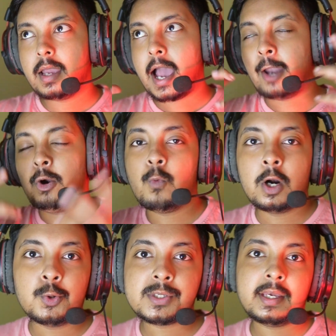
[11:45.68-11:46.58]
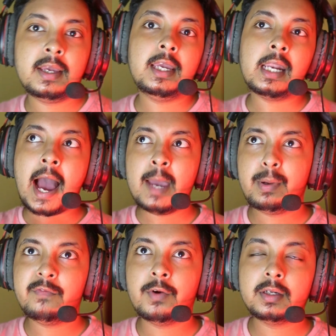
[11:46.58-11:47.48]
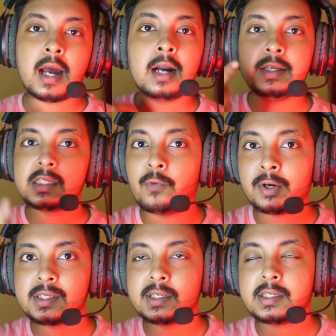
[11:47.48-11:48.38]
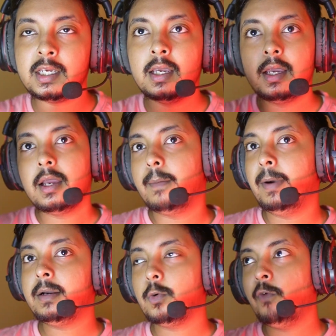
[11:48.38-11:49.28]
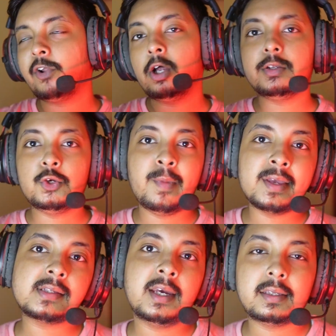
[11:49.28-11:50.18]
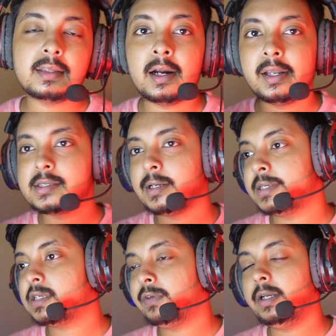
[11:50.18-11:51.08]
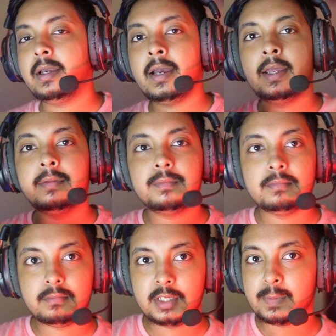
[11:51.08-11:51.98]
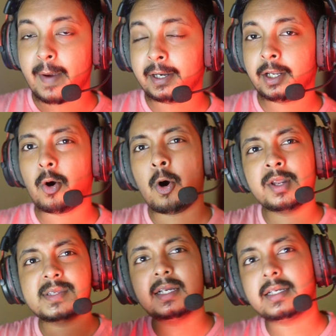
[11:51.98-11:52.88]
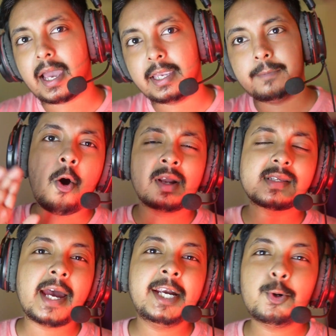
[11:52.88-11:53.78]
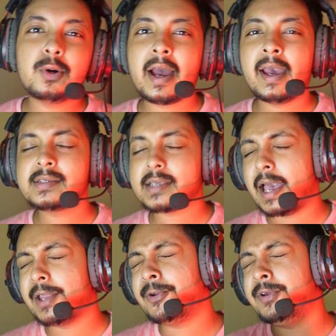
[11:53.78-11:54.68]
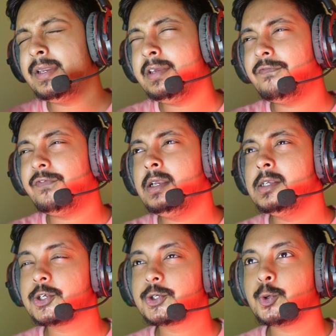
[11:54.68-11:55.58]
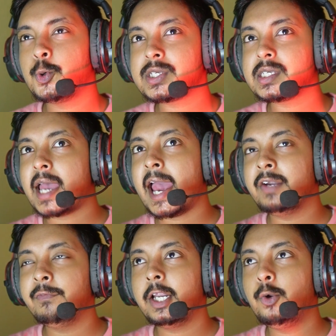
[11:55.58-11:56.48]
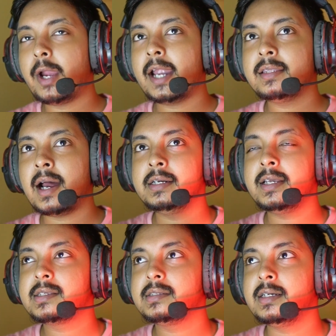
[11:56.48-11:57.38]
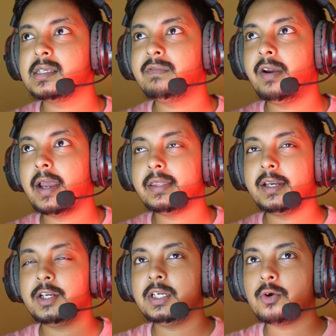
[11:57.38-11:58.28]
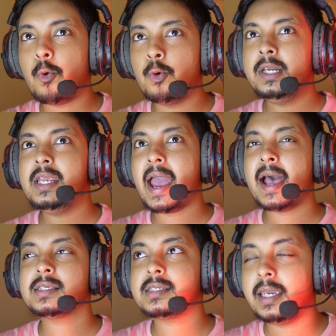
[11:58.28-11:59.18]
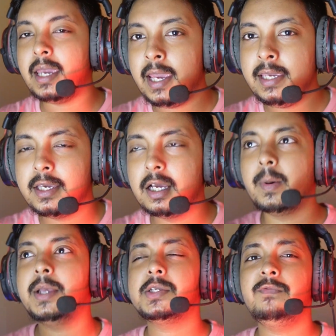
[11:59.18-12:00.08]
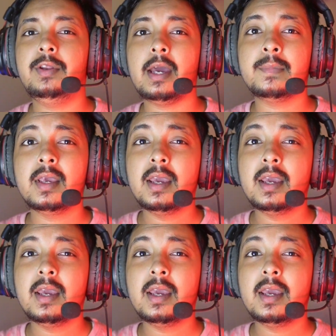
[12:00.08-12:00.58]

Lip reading: I don't know what to say. I prefer the RTX 4060, but overall you may say that the RTX 3070 Ti is better or it's a tie. On a side note, guys, I really feel so sad when I look at the RTX 3070 Ti that it only has 8GB of VRAM.